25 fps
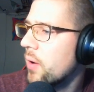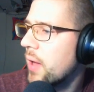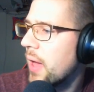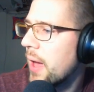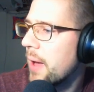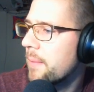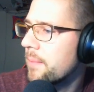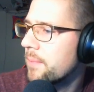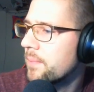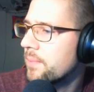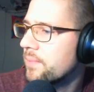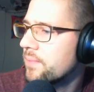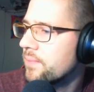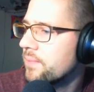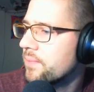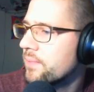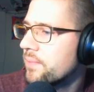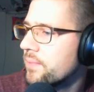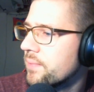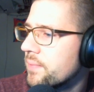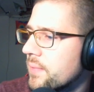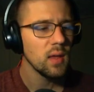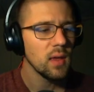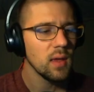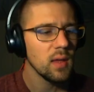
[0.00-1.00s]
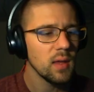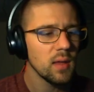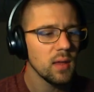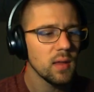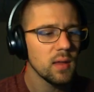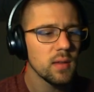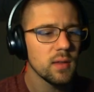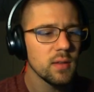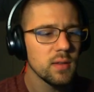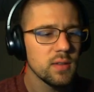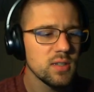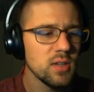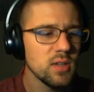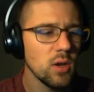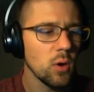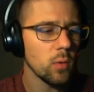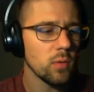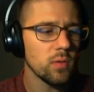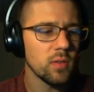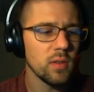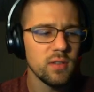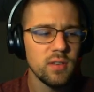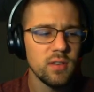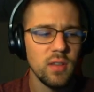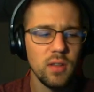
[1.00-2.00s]
Okay,
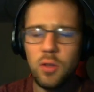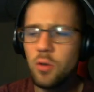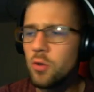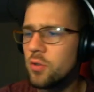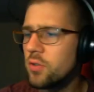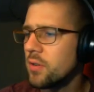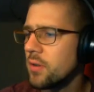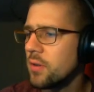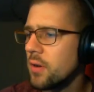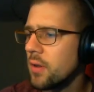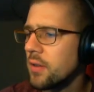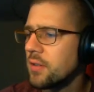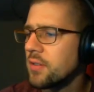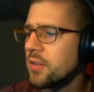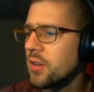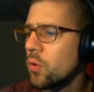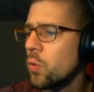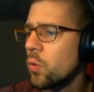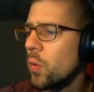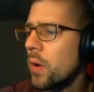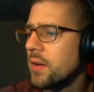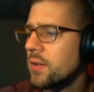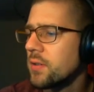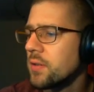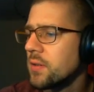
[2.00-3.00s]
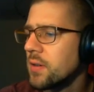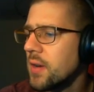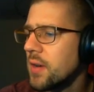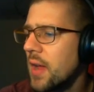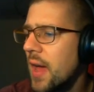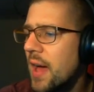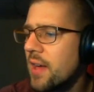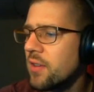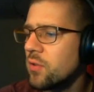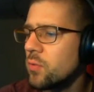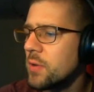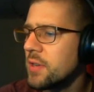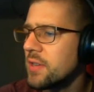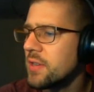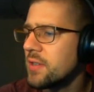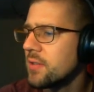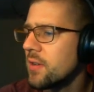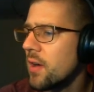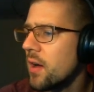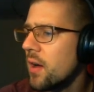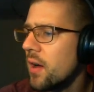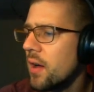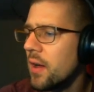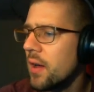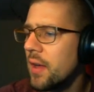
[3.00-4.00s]
so the solution to this equation, as we
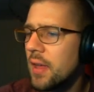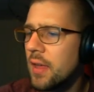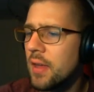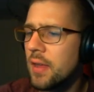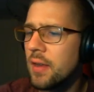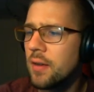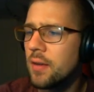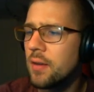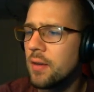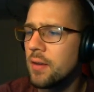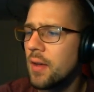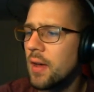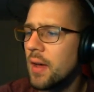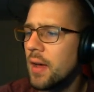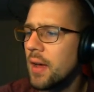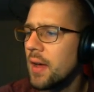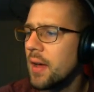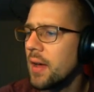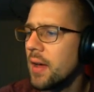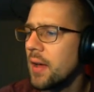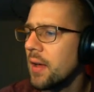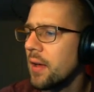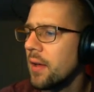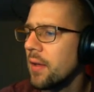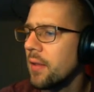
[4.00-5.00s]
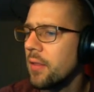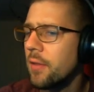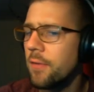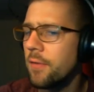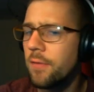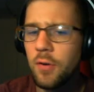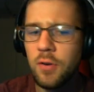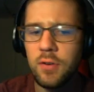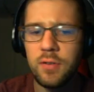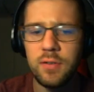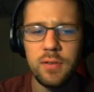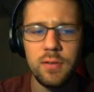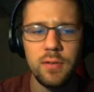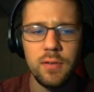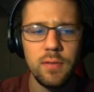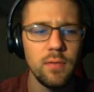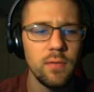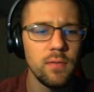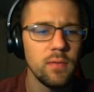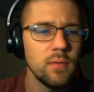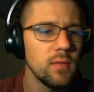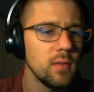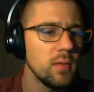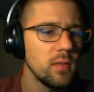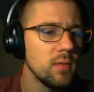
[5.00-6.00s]
saw in uh, the first
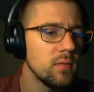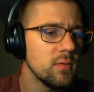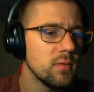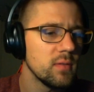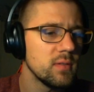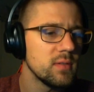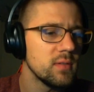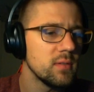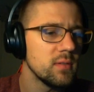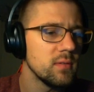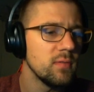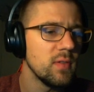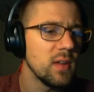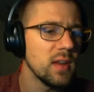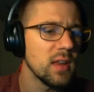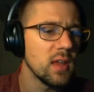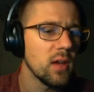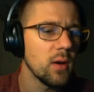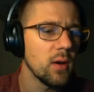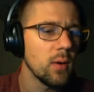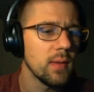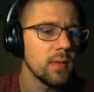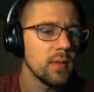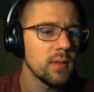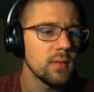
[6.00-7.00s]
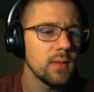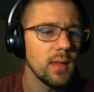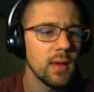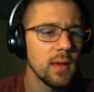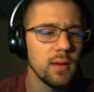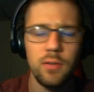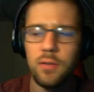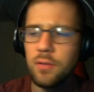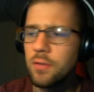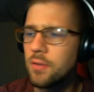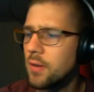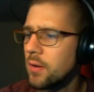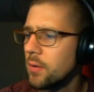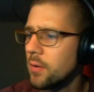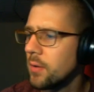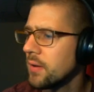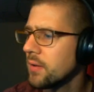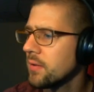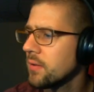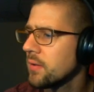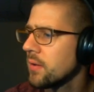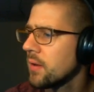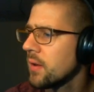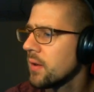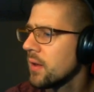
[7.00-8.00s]
video in this lecture
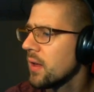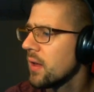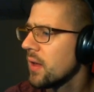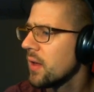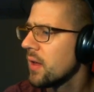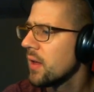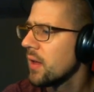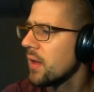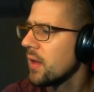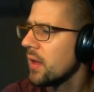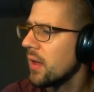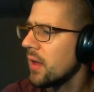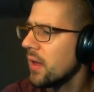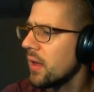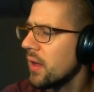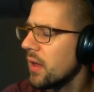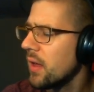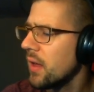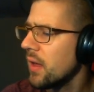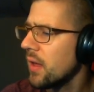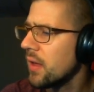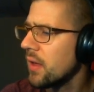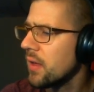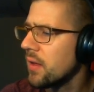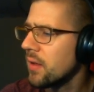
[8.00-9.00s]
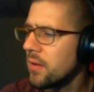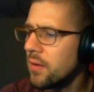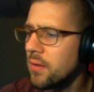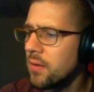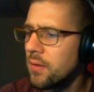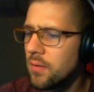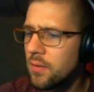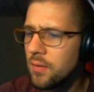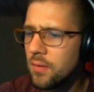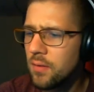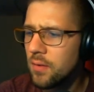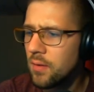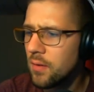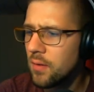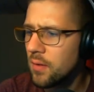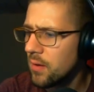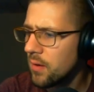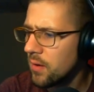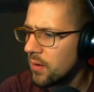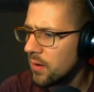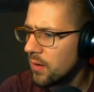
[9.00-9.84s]
series, is